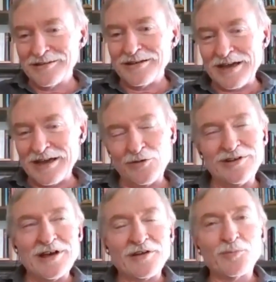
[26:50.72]

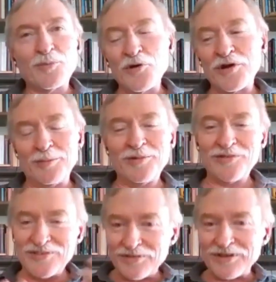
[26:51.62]
heterodox program, you're
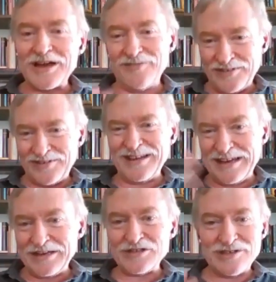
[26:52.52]
still kind of, it's
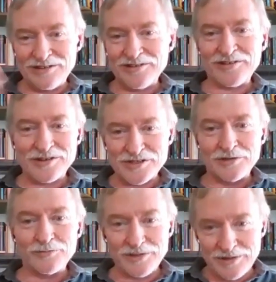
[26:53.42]
engaged in discussion
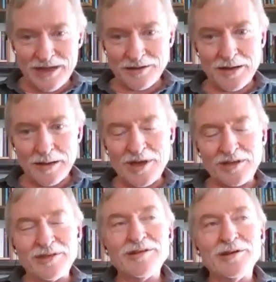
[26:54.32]
with economic
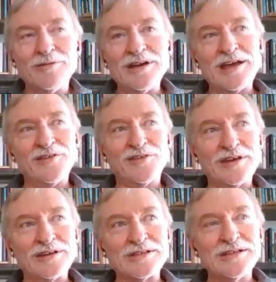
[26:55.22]
theory, right, as
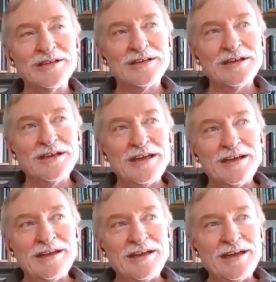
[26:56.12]
such.
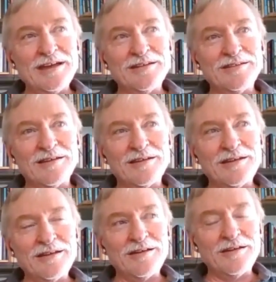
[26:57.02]
And
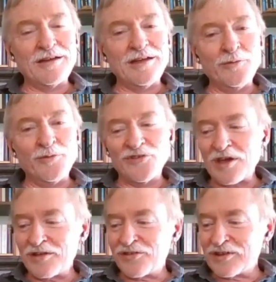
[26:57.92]
it was
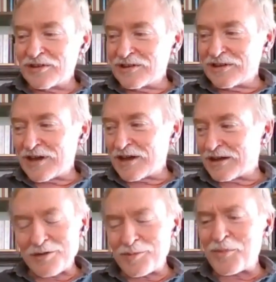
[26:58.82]
I, suddenly, I,
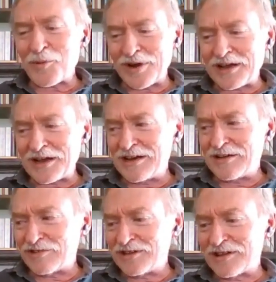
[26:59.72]
I remember when I kind of
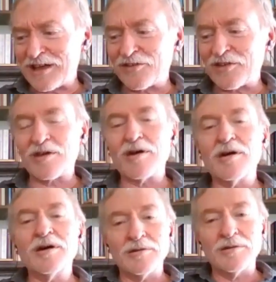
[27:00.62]
realized like,
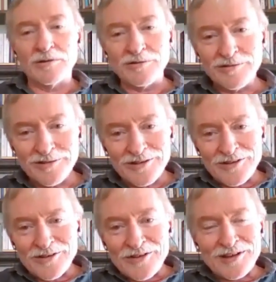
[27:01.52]
oh,
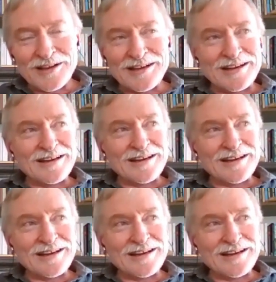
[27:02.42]
uh,